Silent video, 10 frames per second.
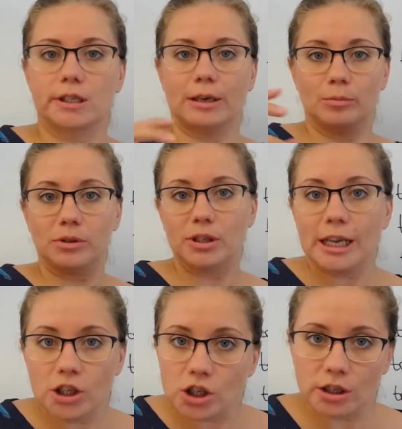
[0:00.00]

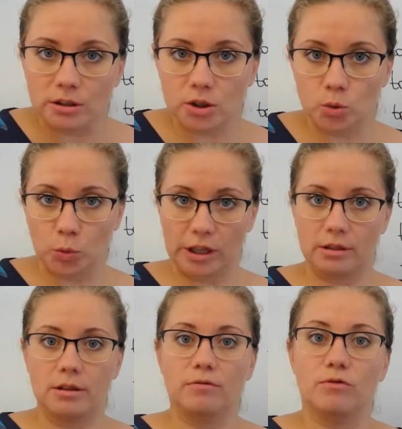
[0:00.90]
combinations
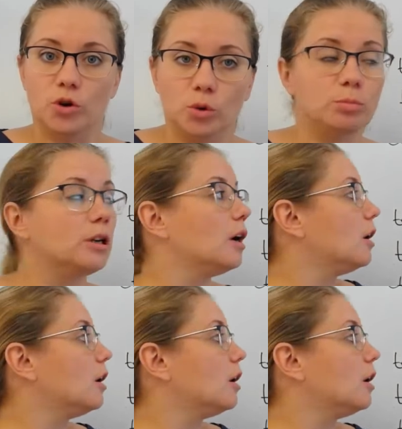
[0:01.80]
with the verb